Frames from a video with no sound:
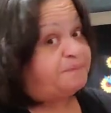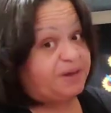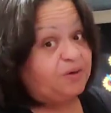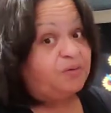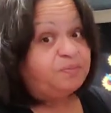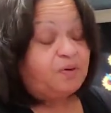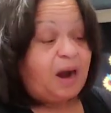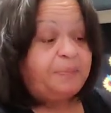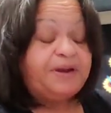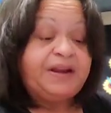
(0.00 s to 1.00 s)
build
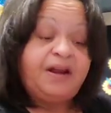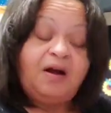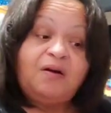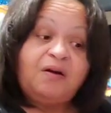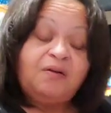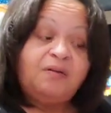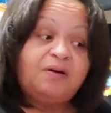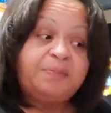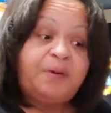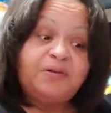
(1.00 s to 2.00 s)
property or,
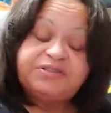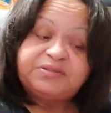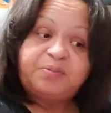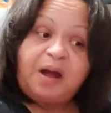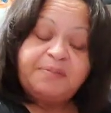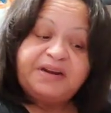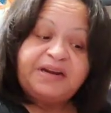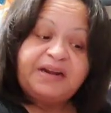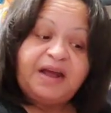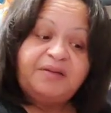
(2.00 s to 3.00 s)
or purchase
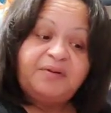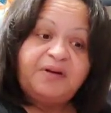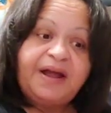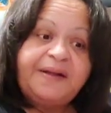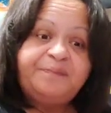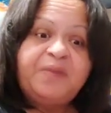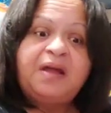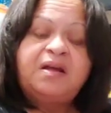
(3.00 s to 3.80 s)
property together, okay?